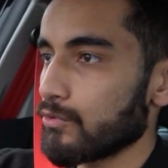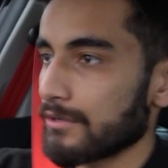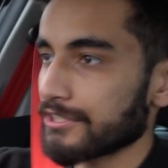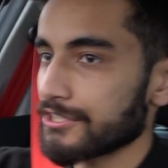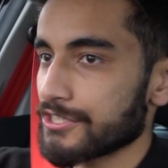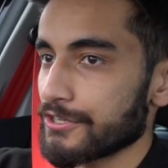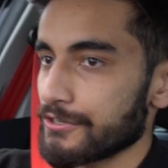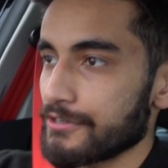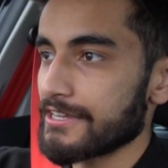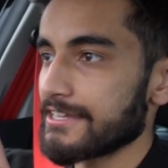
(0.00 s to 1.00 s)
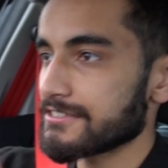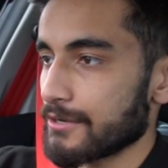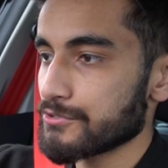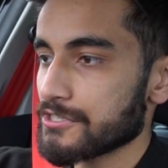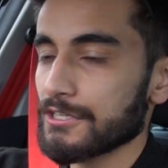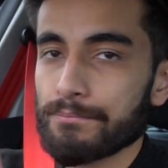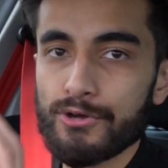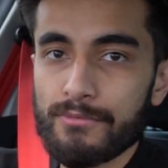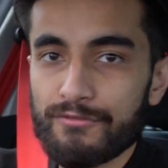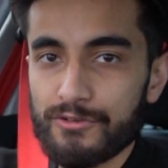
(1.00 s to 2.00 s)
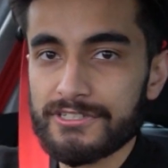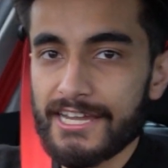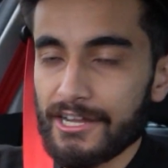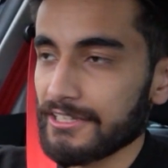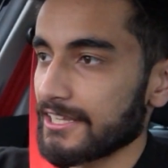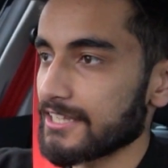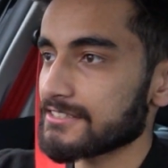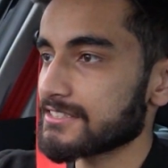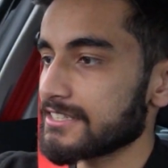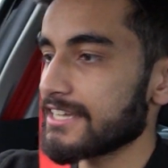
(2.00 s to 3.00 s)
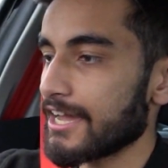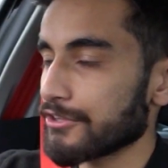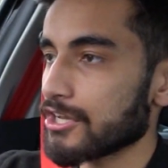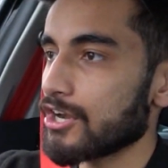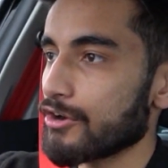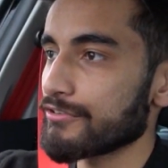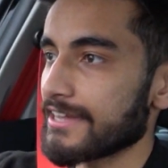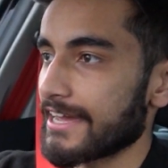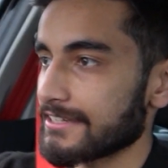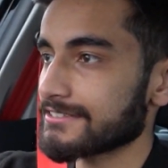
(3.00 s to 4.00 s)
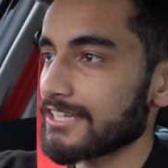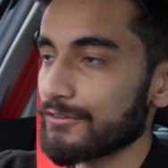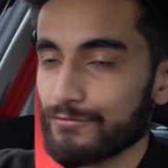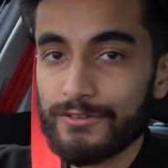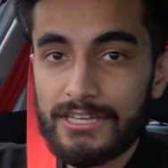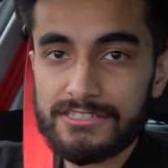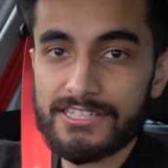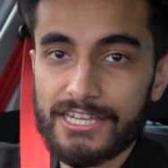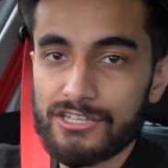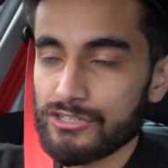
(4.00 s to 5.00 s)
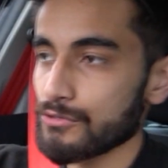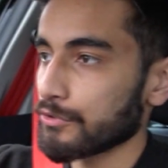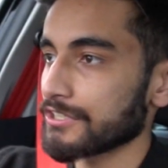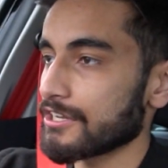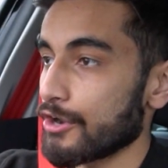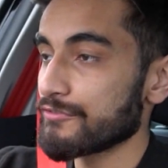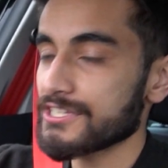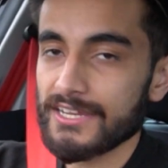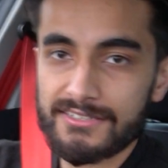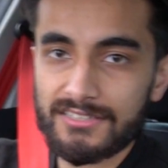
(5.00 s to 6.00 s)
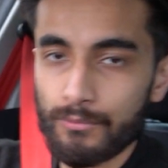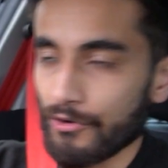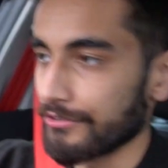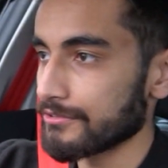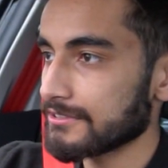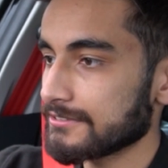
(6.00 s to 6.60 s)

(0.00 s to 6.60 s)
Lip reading: All I'm going to do is I'm just going to put my foot down and let's see how the car reacts if, say, you want to overtake someone.